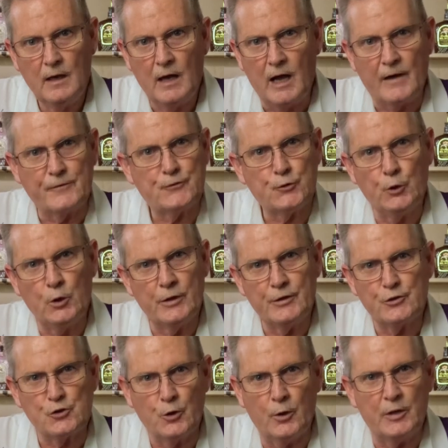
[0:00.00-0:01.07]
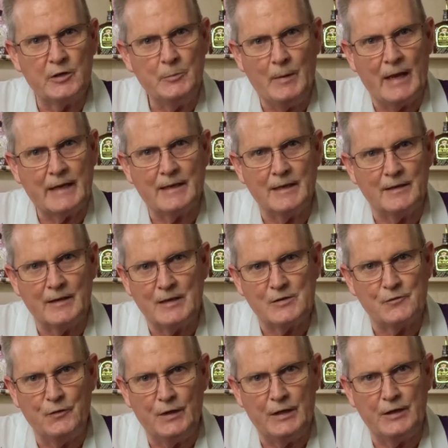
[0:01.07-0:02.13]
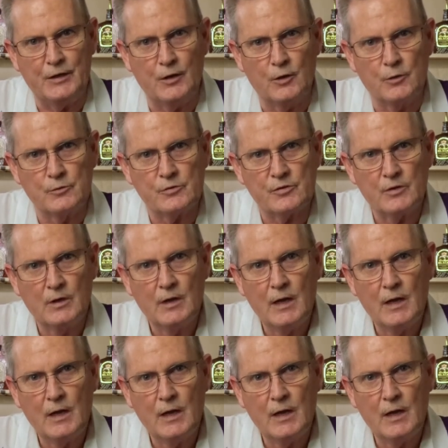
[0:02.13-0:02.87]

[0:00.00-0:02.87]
I've truly enjoyed making these videos